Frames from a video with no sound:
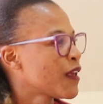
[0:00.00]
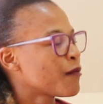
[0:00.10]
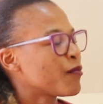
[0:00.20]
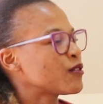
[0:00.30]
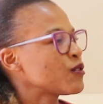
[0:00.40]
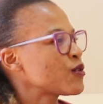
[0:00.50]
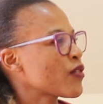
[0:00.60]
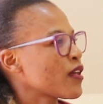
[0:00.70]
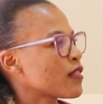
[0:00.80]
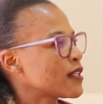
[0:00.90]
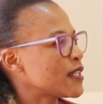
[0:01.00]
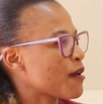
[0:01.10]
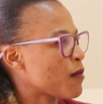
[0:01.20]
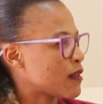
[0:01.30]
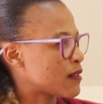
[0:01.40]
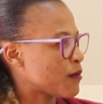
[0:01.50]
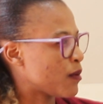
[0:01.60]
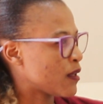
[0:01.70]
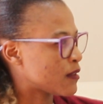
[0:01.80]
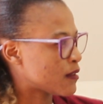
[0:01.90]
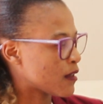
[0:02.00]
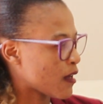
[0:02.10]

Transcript: But don't you think the timing is a bit